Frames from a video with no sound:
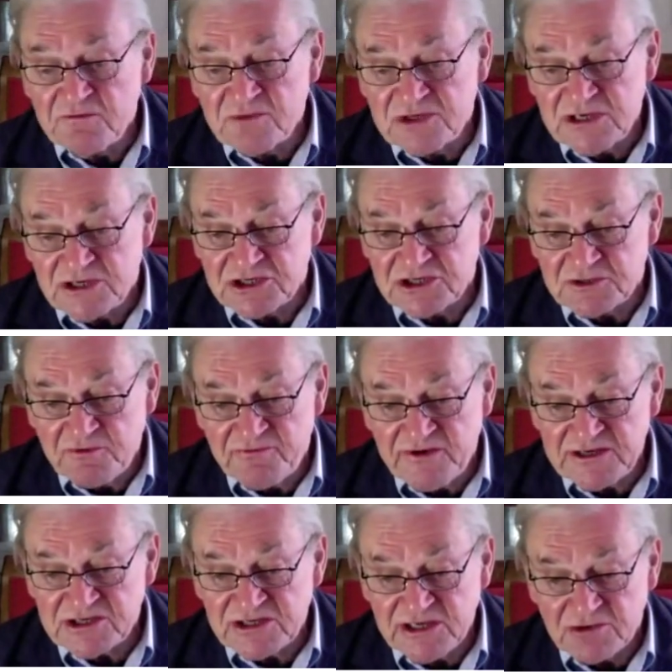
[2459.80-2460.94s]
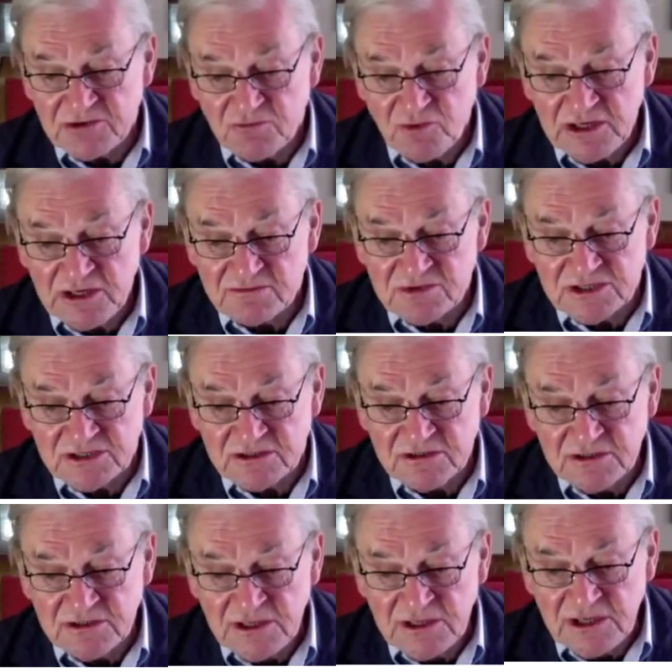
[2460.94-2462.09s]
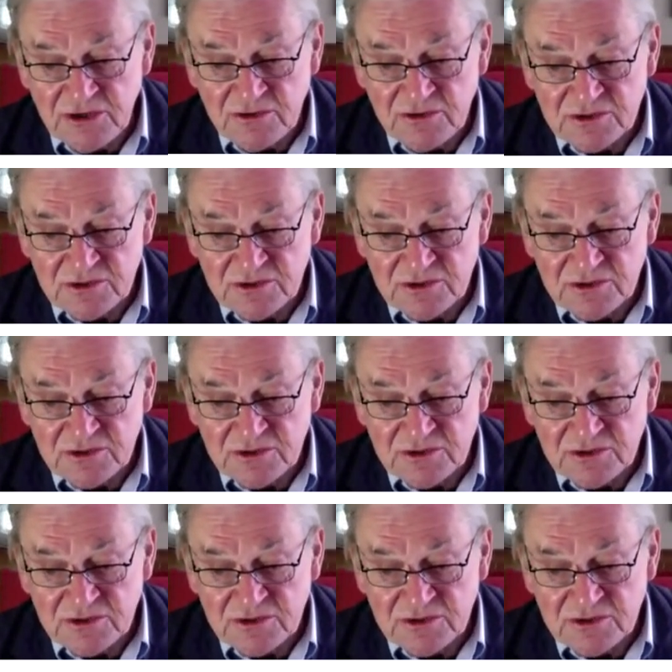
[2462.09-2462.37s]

such as Professor Ian Williamson, who is a